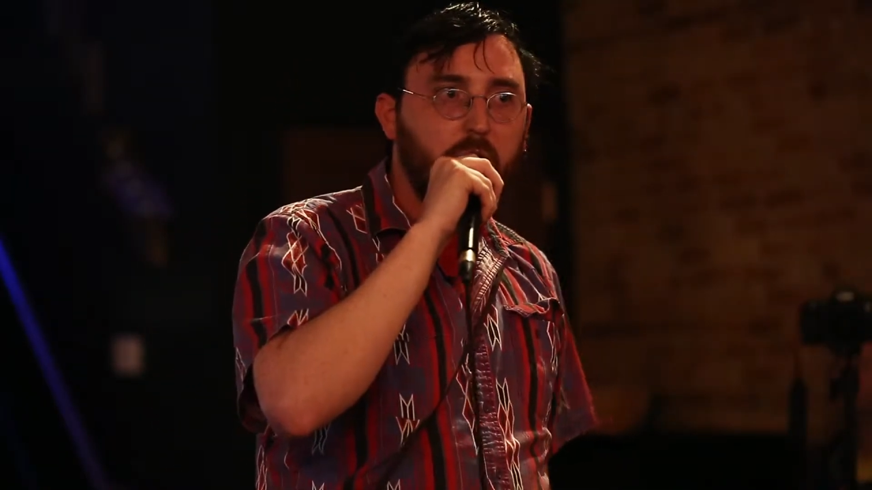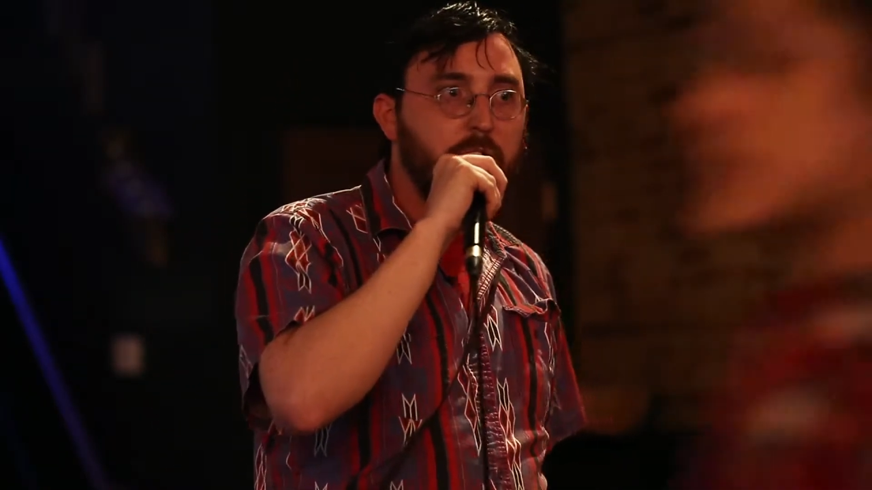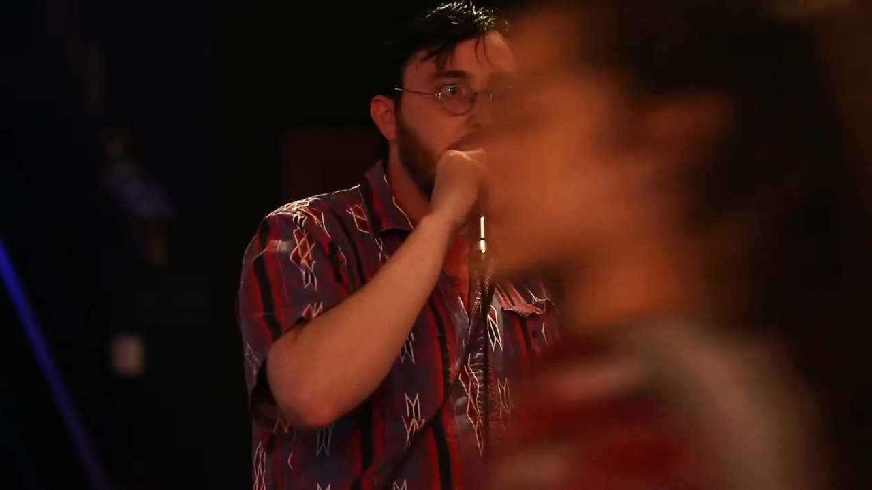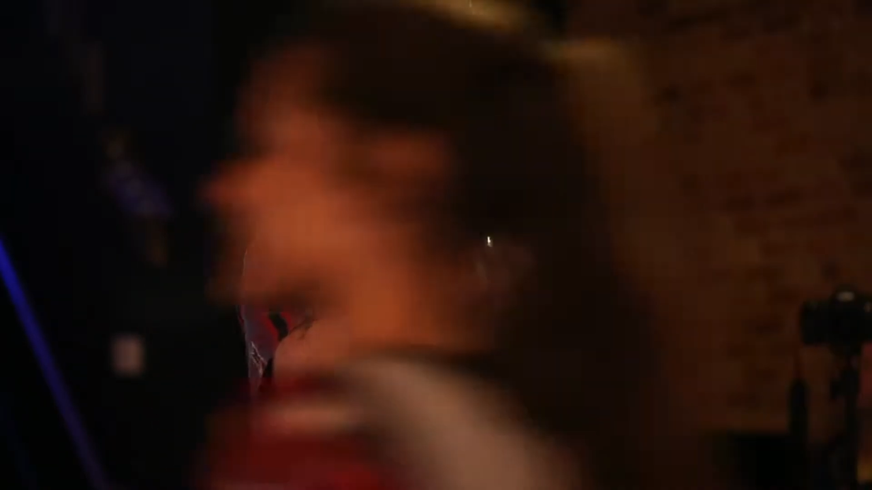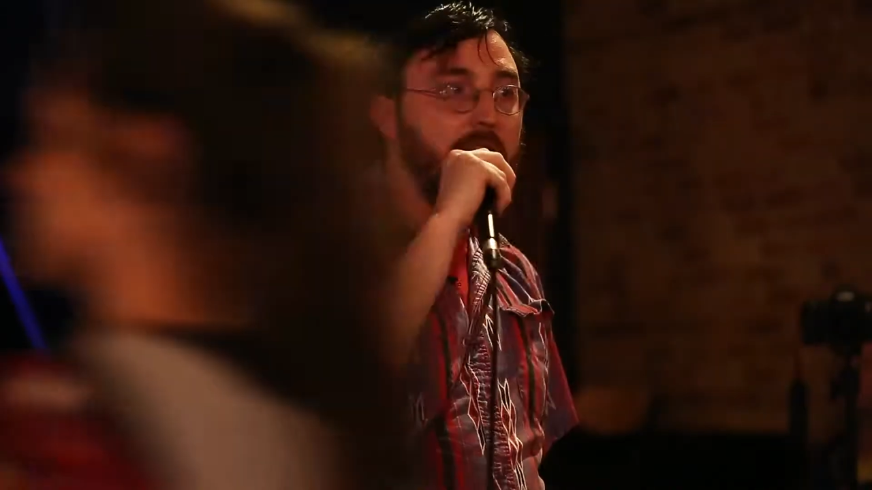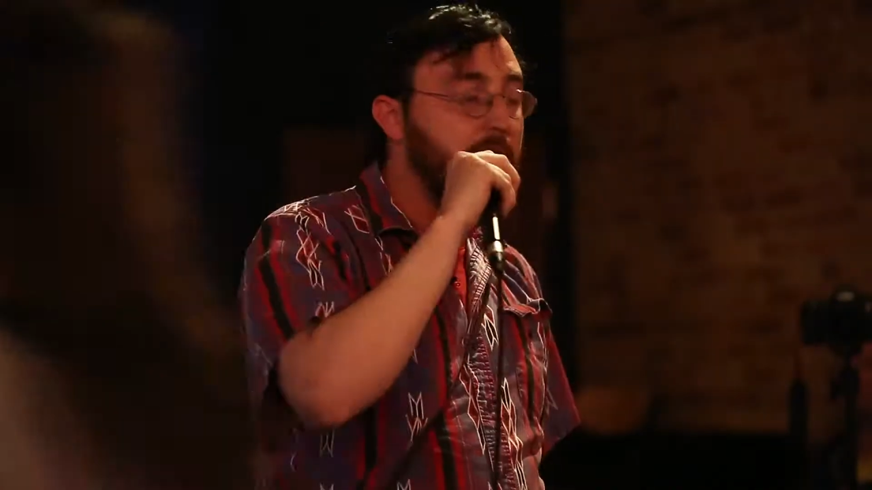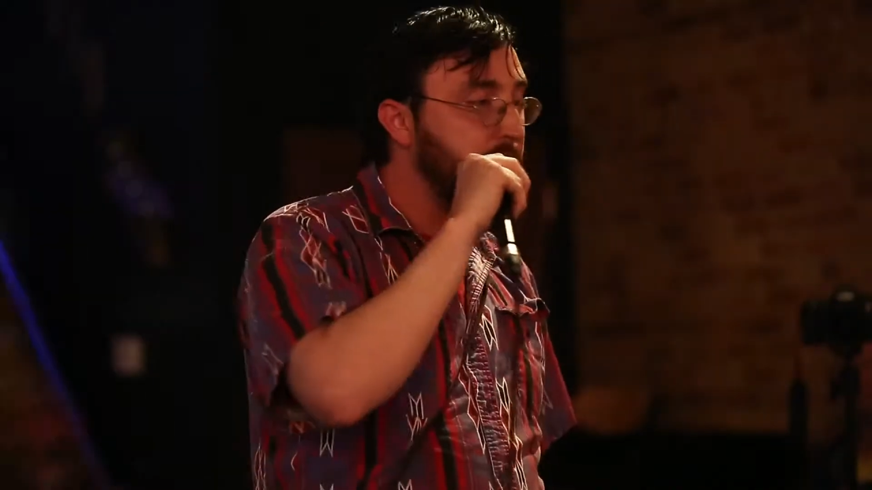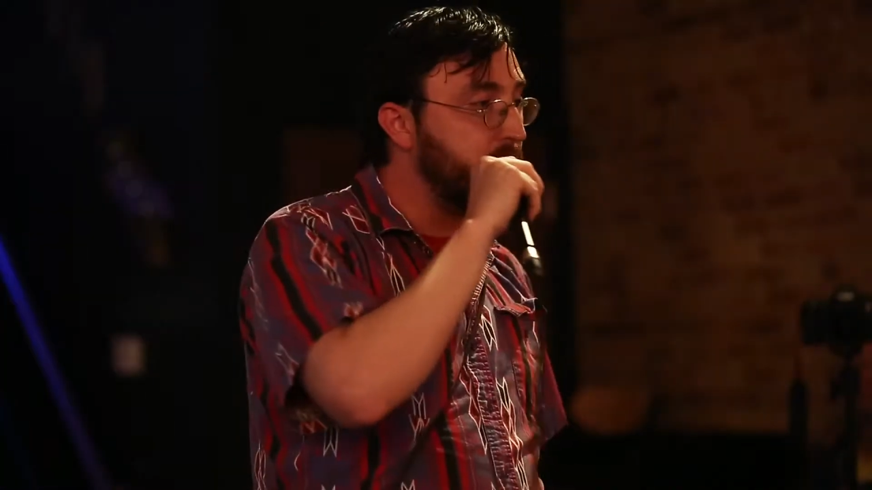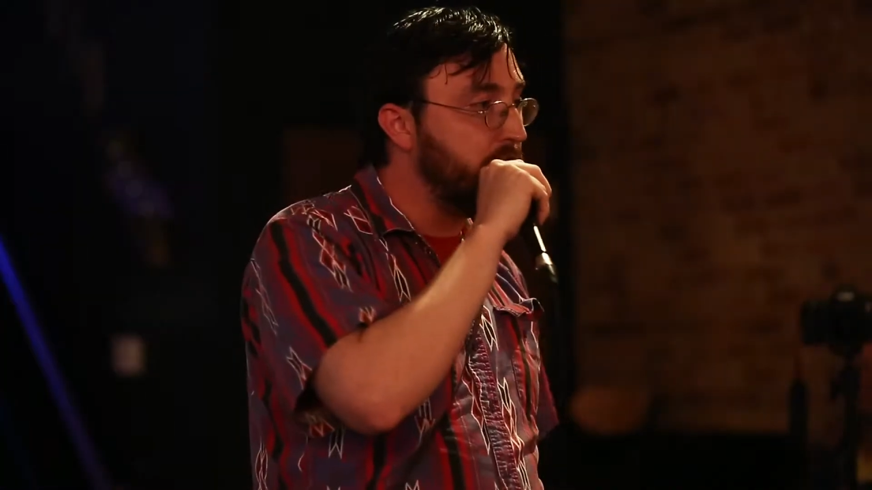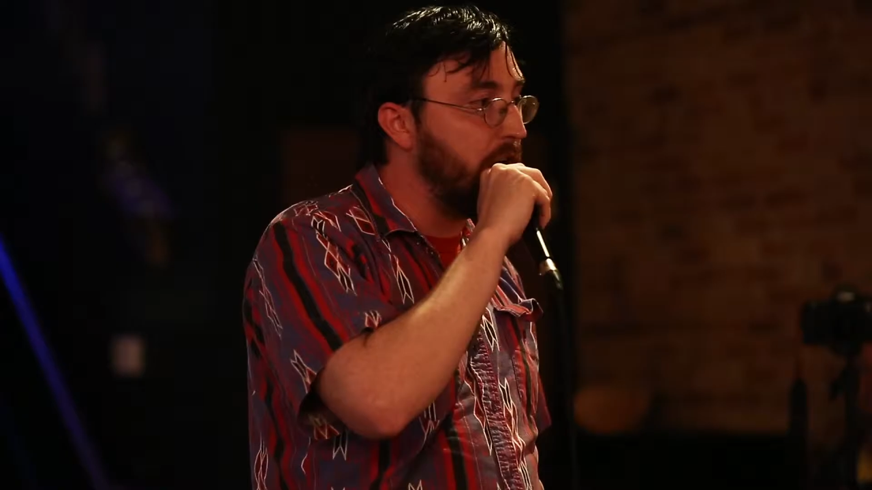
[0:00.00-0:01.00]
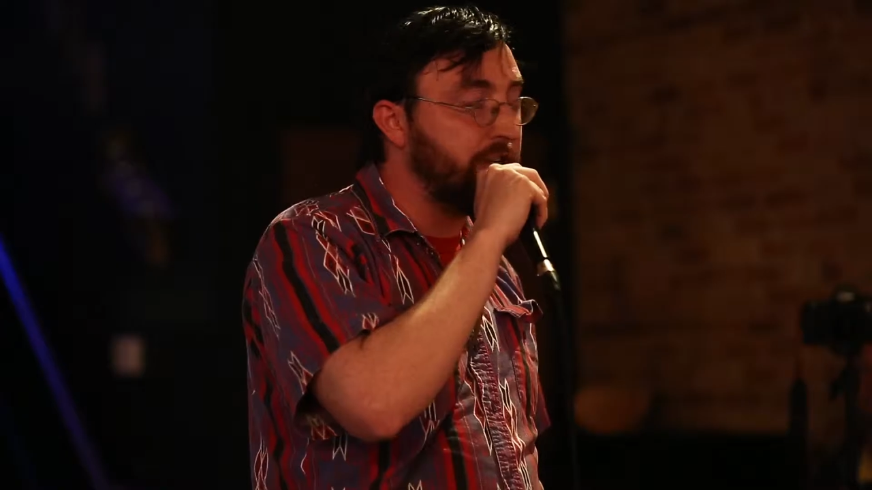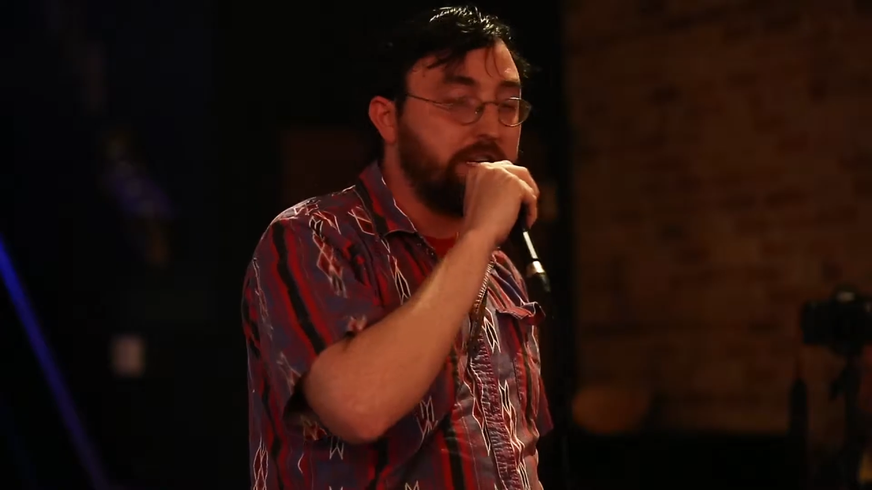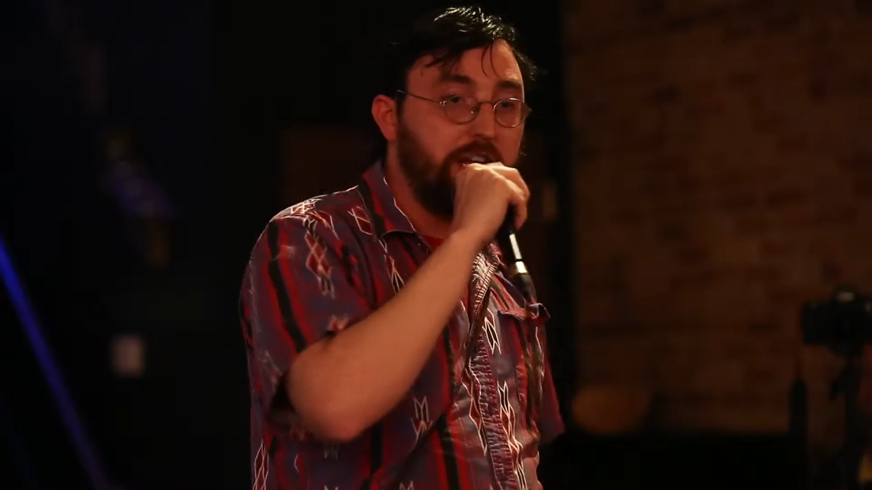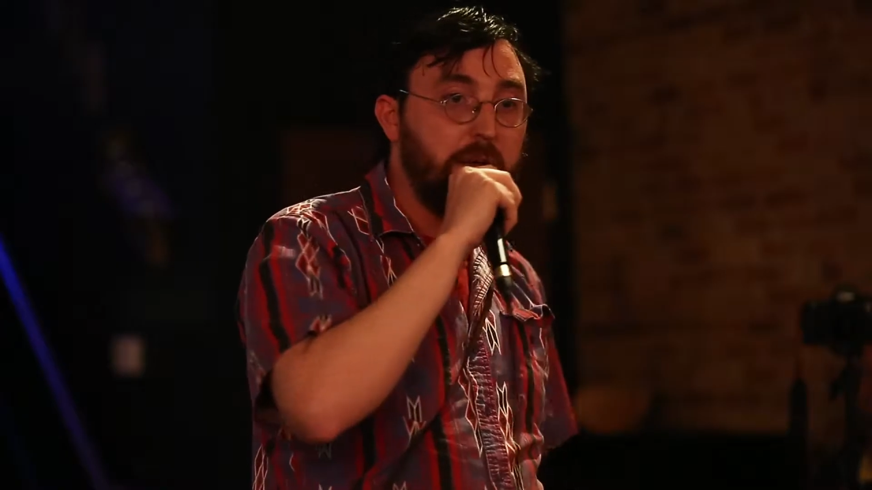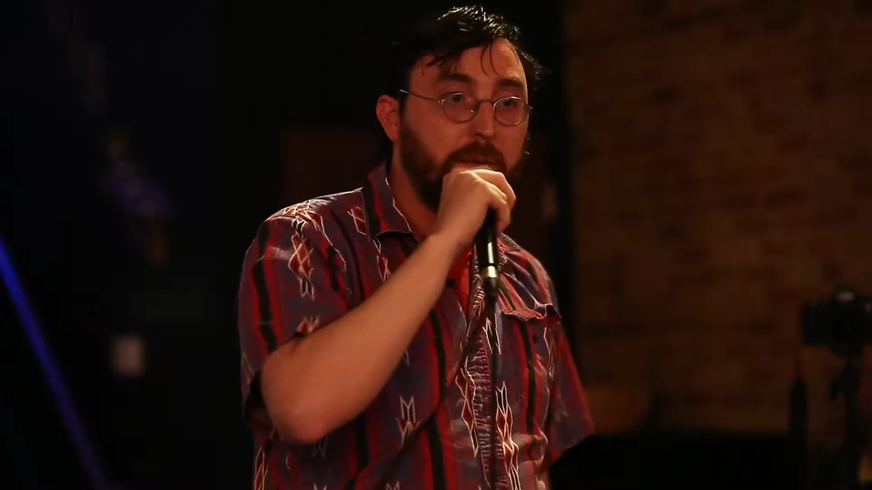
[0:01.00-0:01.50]
with the guy who's in charge
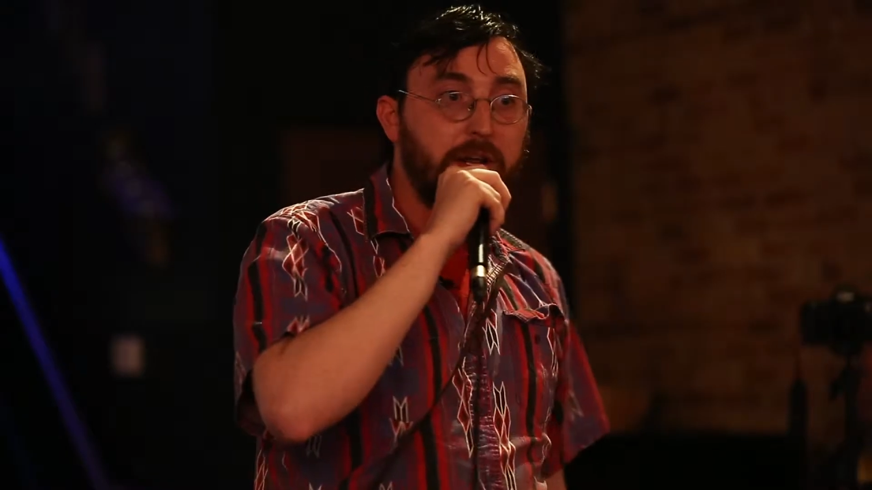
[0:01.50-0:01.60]
of keeping